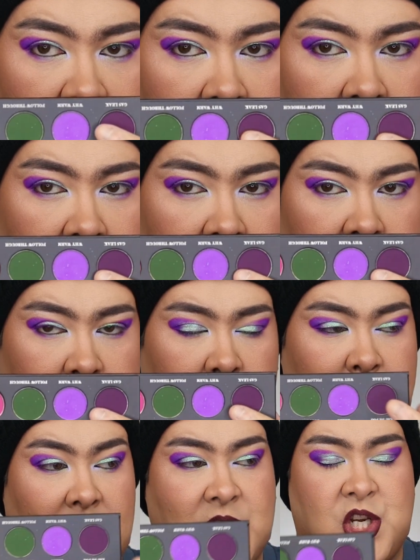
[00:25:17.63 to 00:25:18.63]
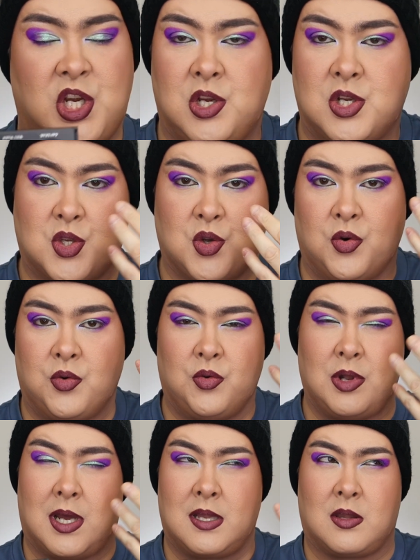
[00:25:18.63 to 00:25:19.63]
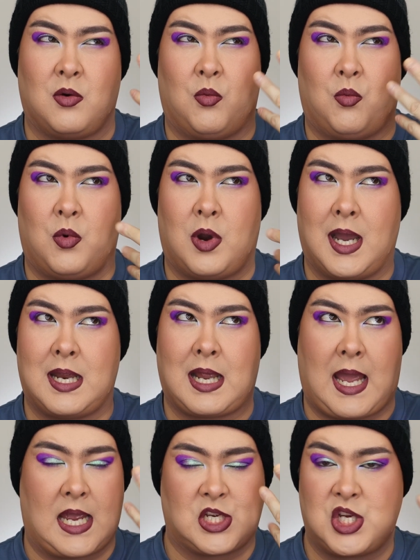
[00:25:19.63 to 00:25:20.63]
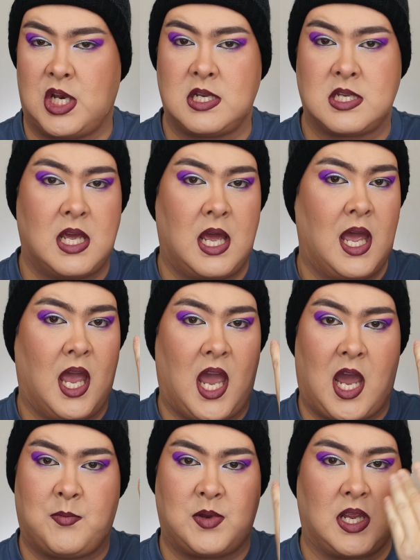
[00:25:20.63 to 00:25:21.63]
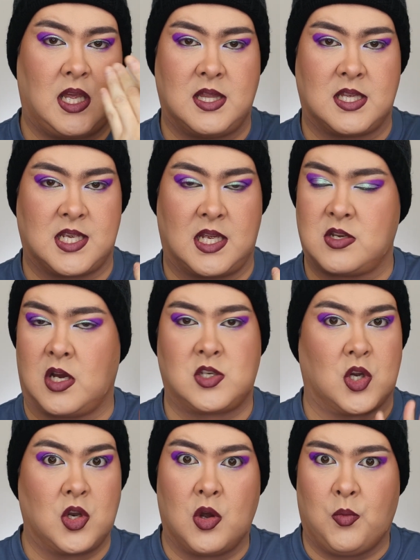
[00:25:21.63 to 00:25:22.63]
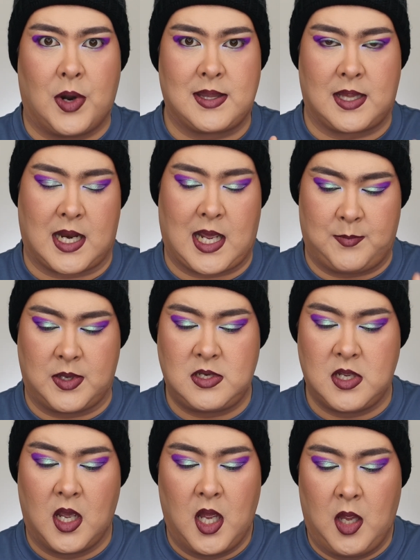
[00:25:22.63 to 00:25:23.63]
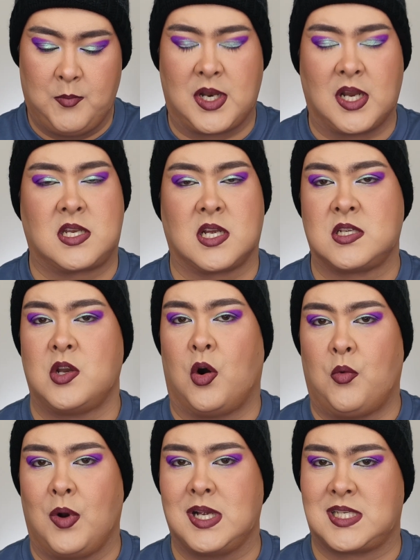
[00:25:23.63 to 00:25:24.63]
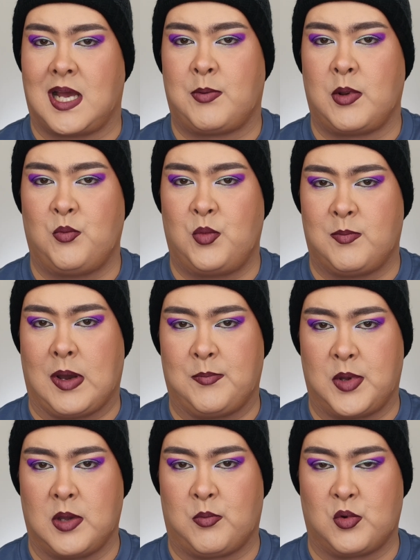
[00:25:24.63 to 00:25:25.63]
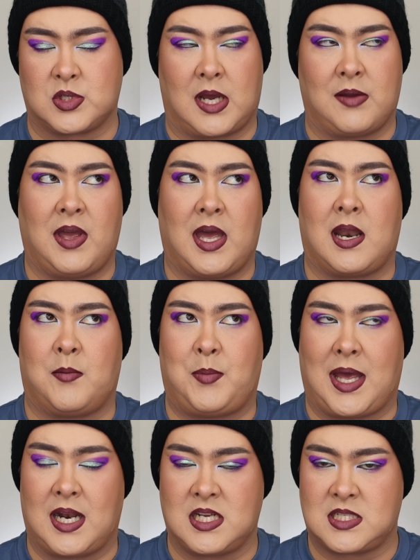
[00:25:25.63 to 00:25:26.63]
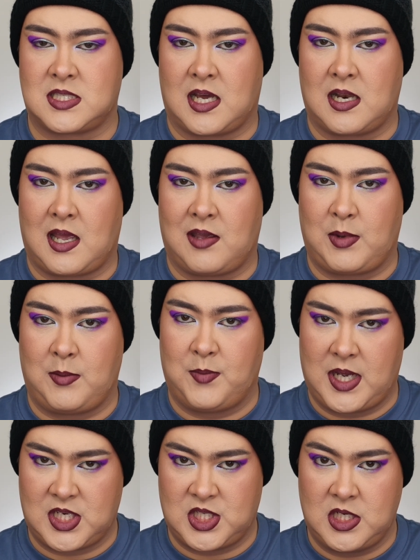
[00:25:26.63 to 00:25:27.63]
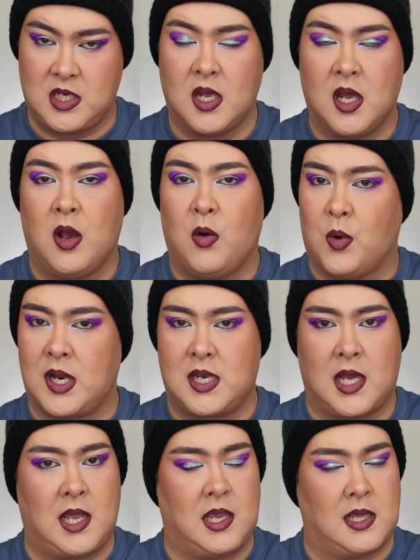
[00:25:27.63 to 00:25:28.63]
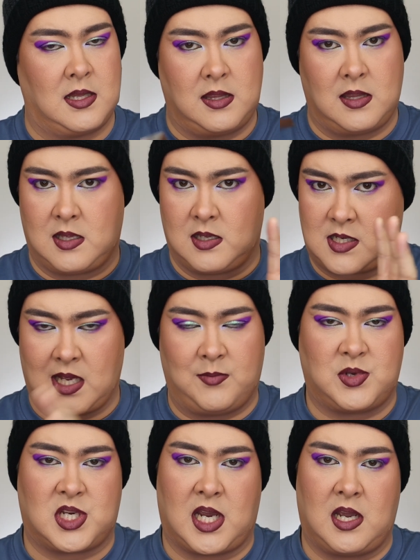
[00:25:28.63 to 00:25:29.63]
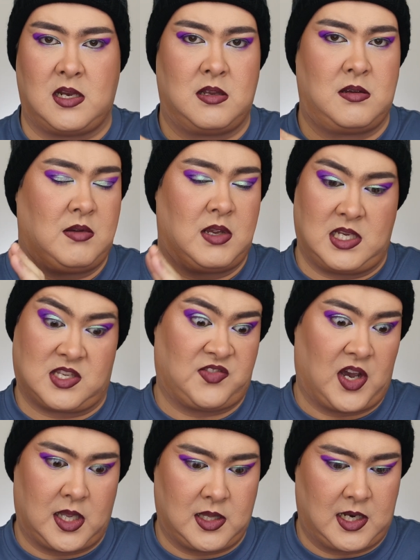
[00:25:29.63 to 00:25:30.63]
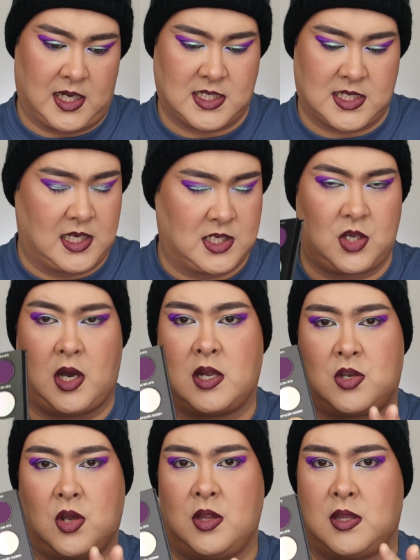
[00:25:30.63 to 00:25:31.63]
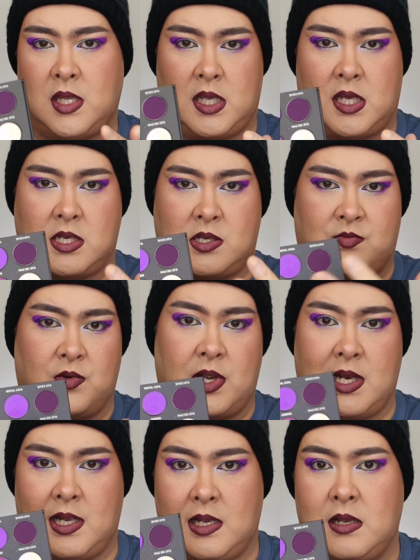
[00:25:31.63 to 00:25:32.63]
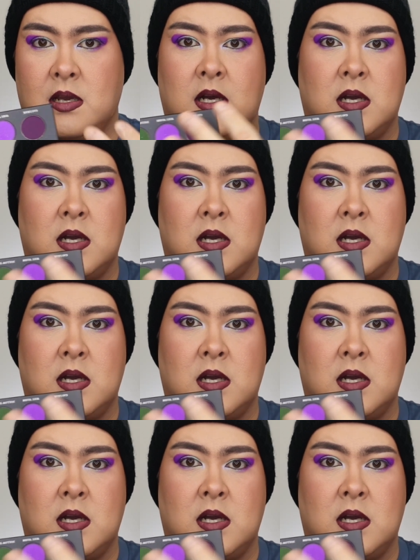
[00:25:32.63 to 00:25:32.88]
A little bit patchy. You saw like the white ashiness happening in the center. I don't know why that happened, but it doesn't always happen with my purples. I've had palettes that have been patchy one day and then the same shade is fine the next day. So I don't think it's really